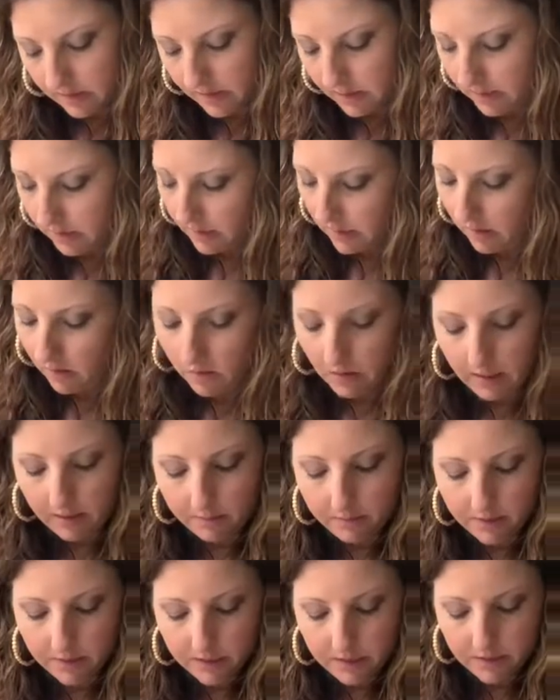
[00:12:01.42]
So
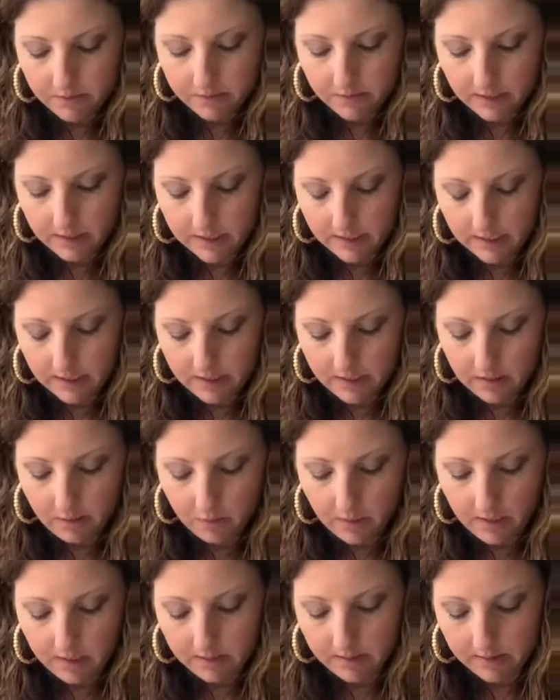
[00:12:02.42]
I'm just filling
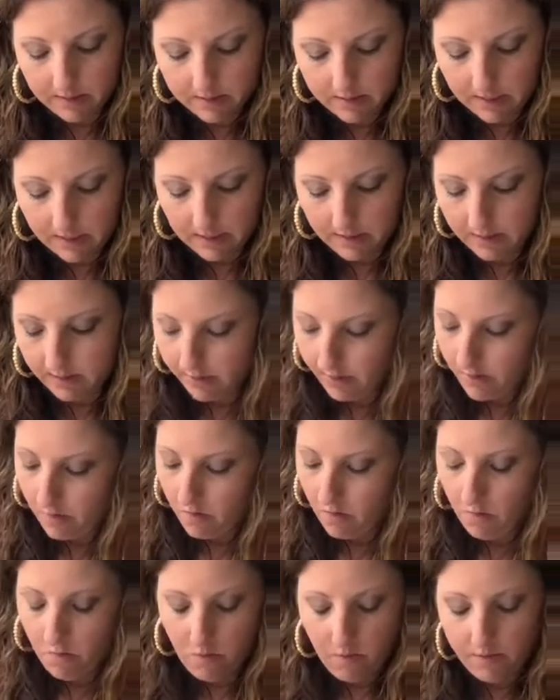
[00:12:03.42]
in where there's kind of
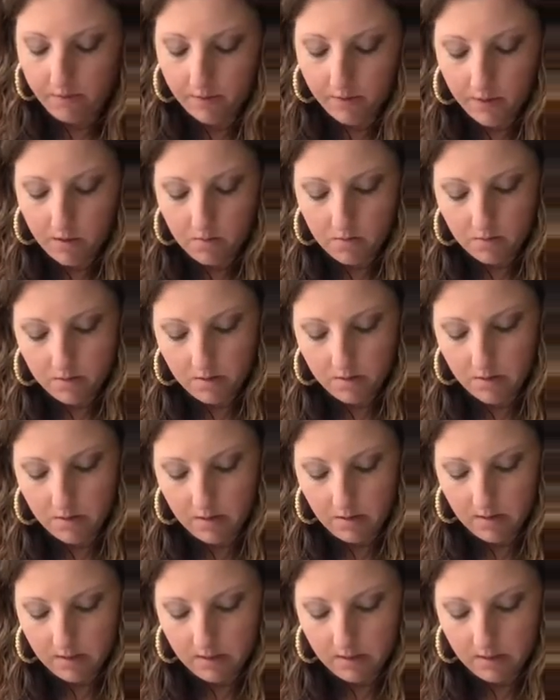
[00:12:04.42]
no fruit